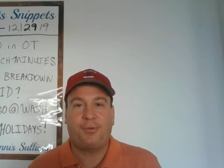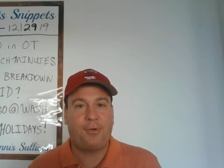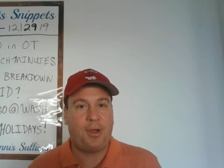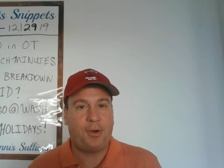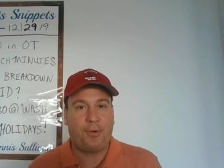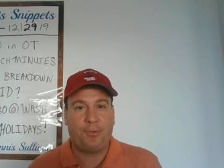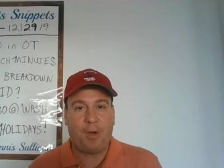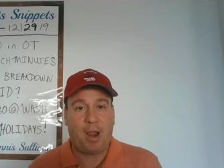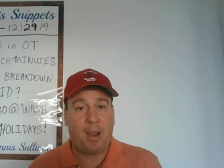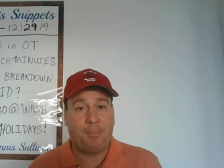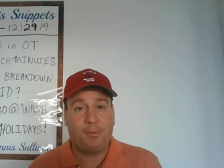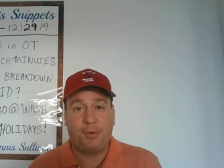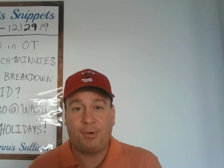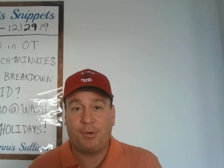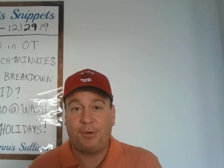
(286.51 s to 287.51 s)
Toronto
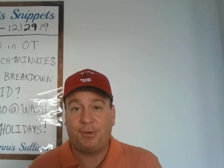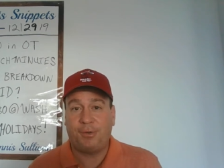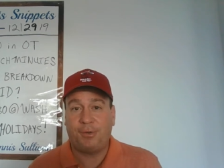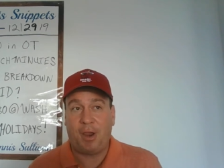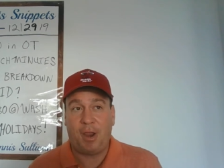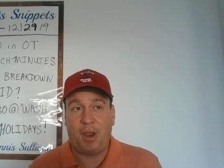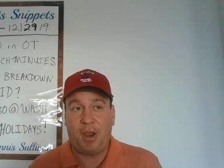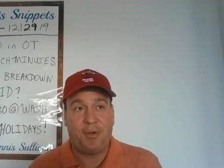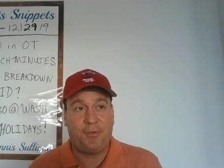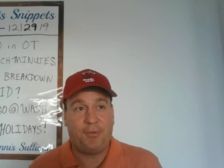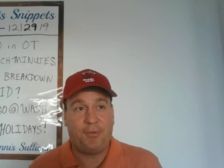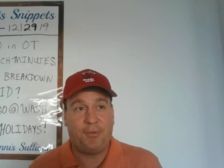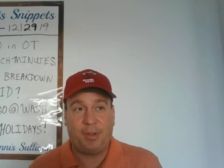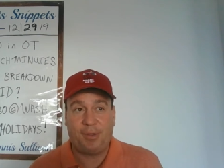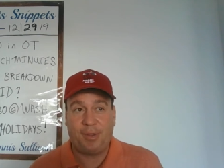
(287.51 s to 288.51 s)
Raptors
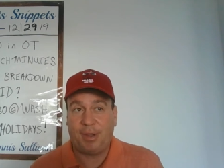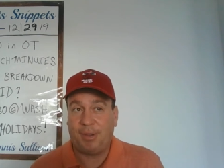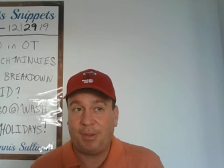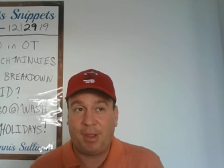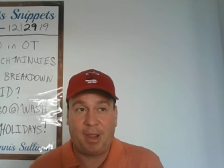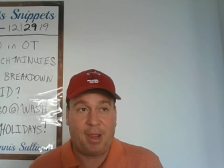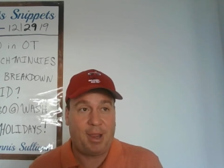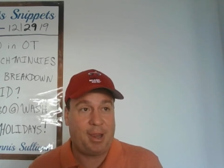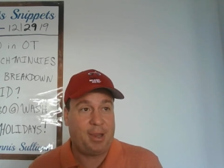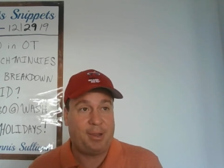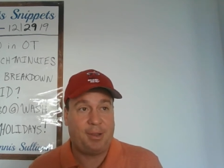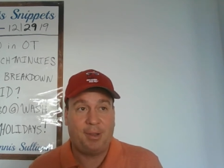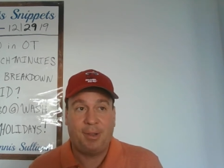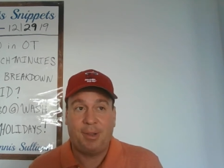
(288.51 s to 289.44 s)
everything they